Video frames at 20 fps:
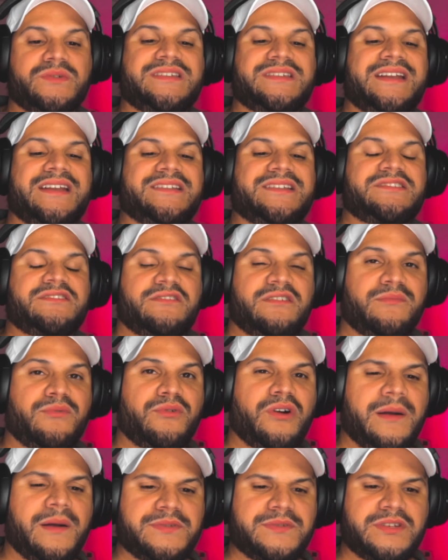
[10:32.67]
it's not a
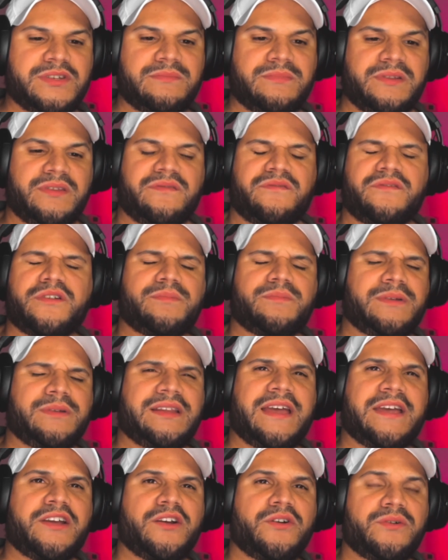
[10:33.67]
terrible option, but the free-to-play
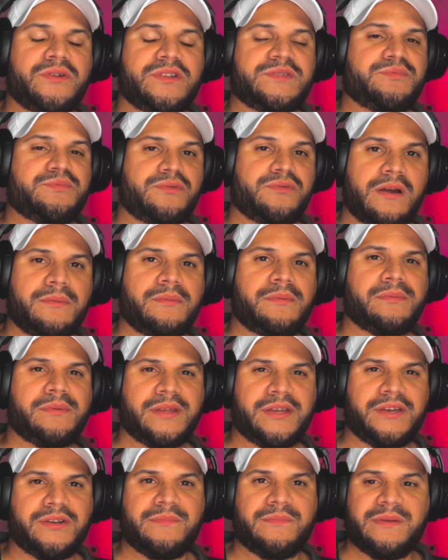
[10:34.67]
Lycone is
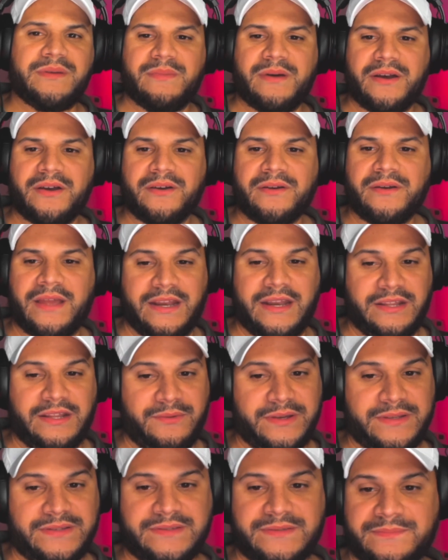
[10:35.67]
probably going to be better
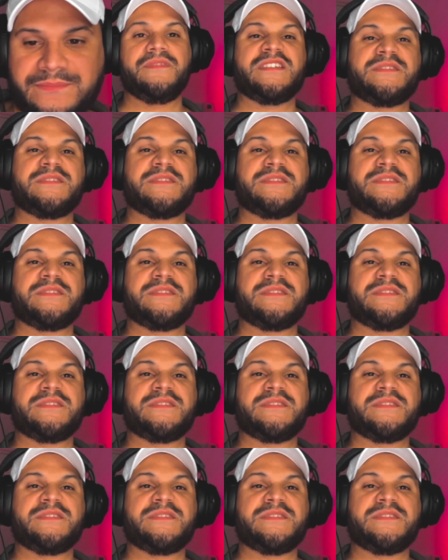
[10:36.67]
anyways.